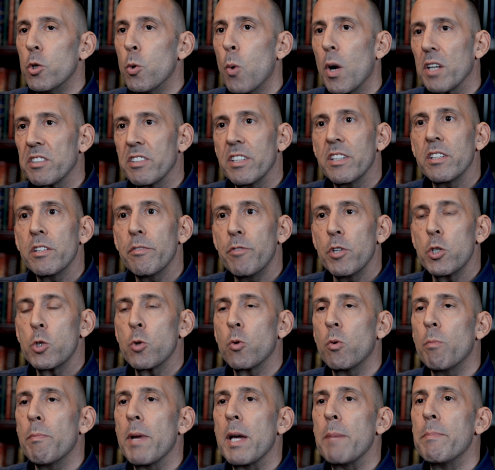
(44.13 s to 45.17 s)
You as an
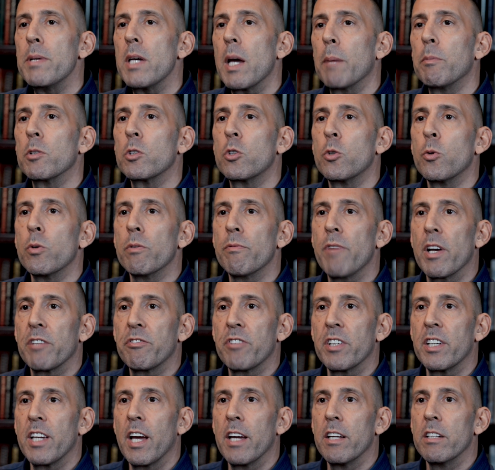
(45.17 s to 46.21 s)
individual may be able to
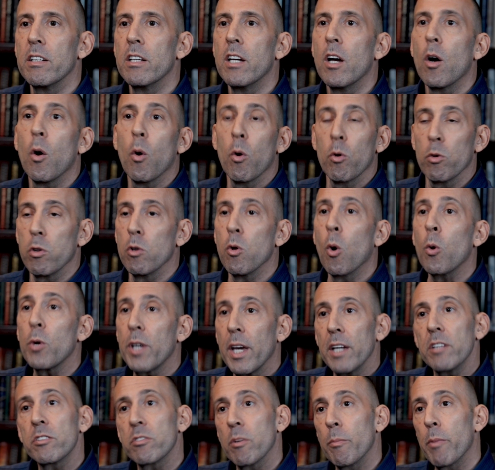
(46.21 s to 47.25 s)
investigate or
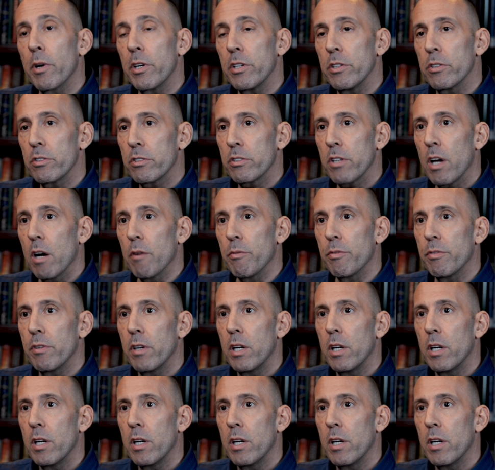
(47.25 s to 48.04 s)
locate somebody yourself.